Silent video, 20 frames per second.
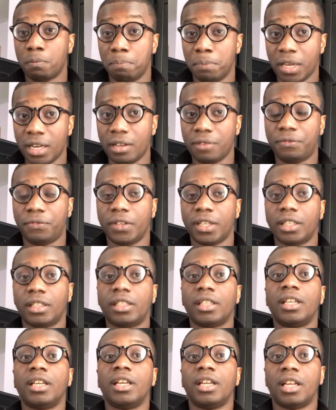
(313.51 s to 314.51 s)
benefit
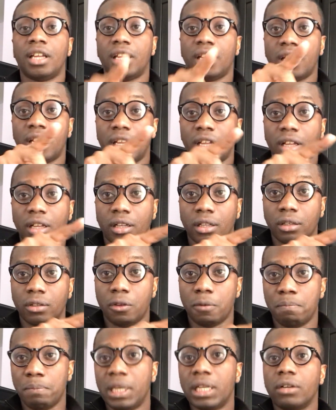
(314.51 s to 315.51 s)

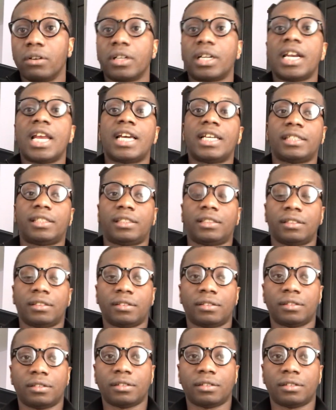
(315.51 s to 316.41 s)
the middle class,